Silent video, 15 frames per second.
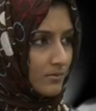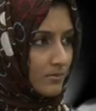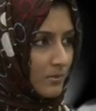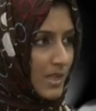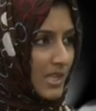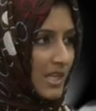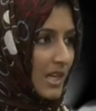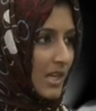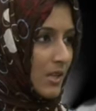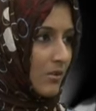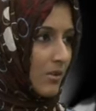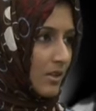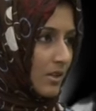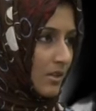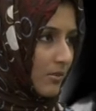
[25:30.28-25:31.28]
Meaning
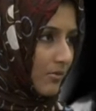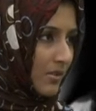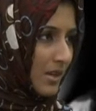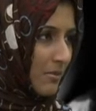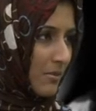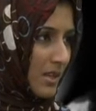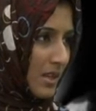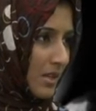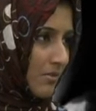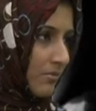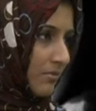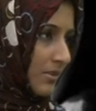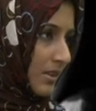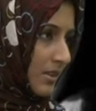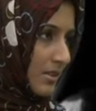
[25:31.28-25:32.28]
anyone in the family,
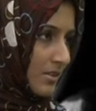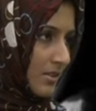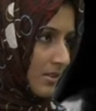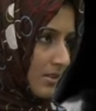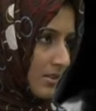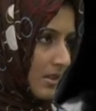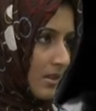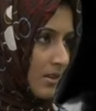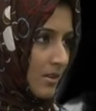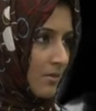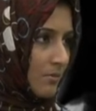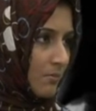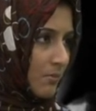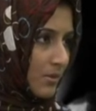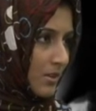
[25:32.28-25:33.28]
if there is
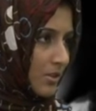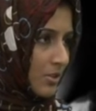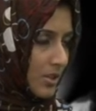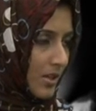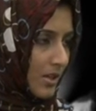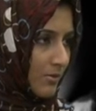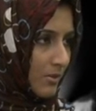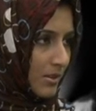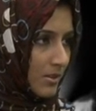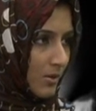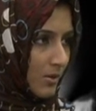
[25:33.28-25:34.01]
a child with